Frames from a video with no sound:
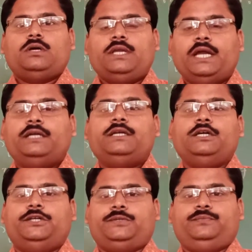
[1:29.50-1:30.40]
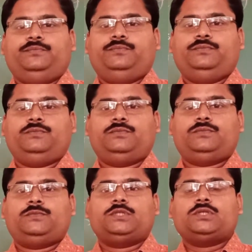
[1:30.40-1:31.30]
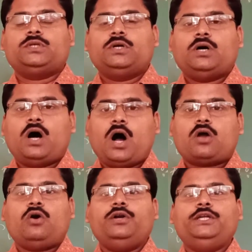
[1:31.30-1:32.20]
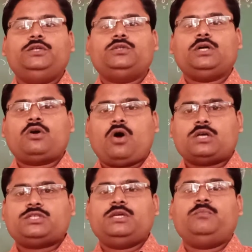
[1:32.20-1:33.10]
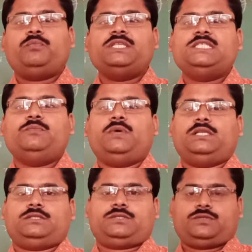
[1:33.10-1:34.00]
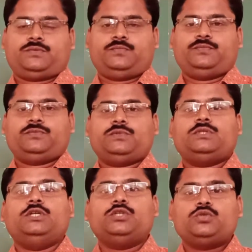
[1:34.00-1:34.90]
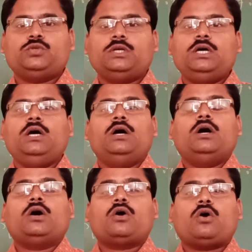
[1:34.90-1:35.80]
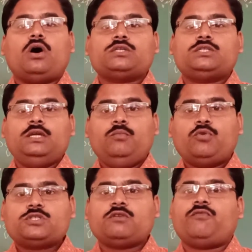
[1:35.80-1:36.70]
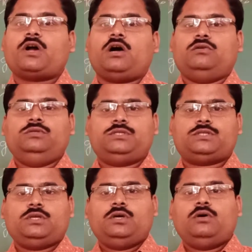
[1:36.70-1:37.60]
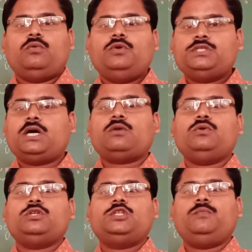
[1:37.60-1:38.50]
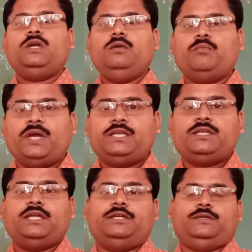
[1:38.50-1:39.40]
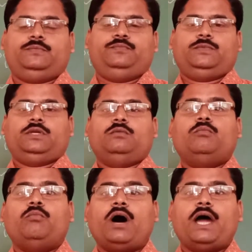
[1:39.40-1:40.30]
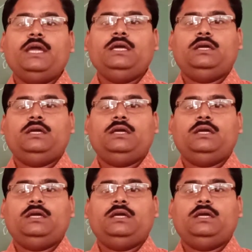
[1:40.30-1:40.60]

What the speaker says: entered according to the costing principles into the costing books of accounts, which are going to be maintained by